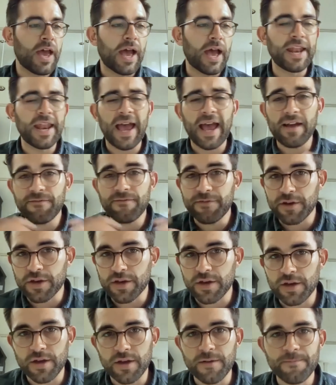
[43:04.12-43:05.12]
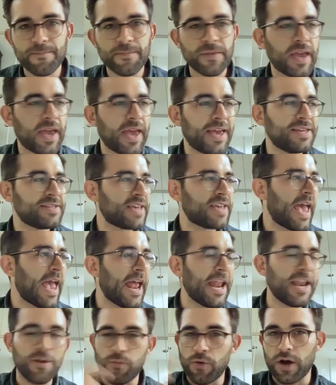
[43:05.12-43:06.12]
An advocate is
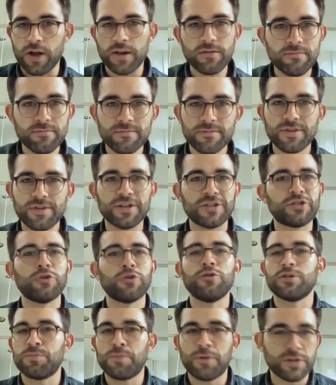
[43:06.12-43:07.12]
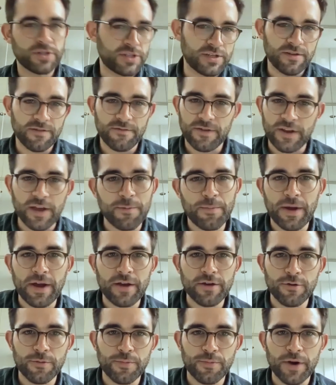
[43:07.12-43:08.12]
anyone that talks positively
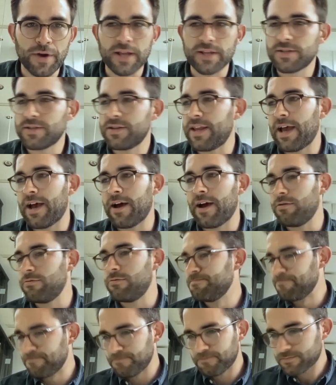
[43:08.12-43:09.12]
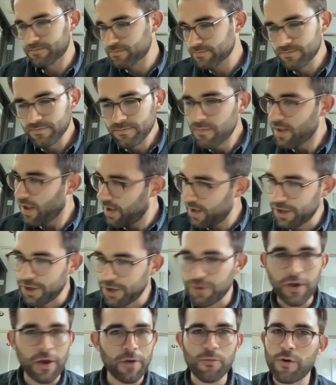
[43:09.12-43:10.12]
about your brand. Now,
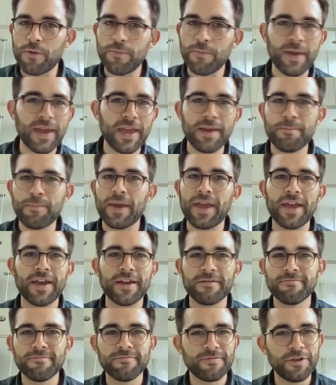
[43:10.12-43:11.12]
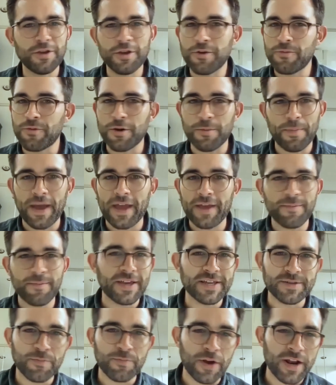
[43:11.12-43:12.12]
you don't want to pay me
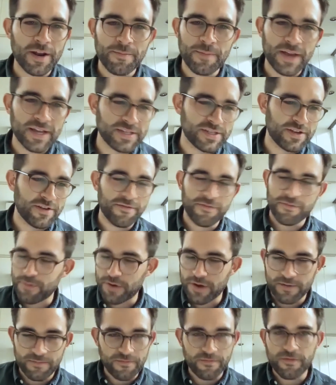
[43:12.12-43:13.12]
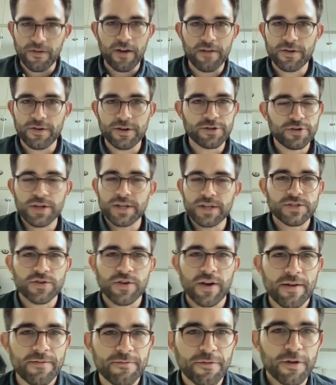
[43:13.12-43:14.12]
as a brand ambassador for my 500
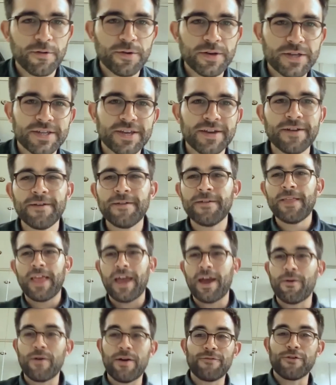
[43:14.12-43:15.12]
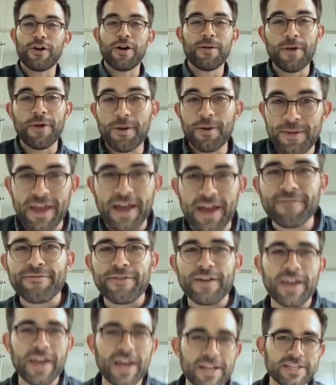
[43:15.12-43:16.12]
Instagram followers. However, I might be
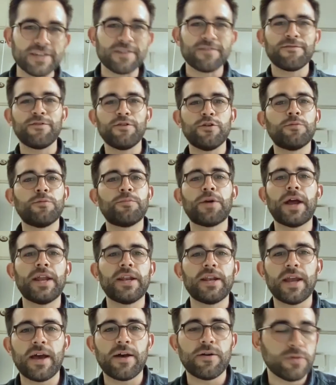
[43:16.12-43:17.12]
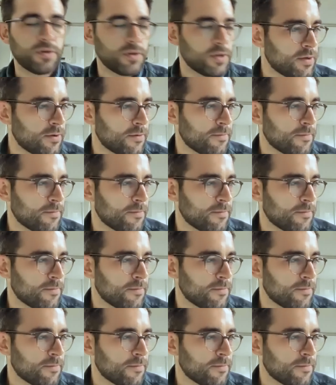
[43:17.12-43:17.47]
advocating for your brand. Now,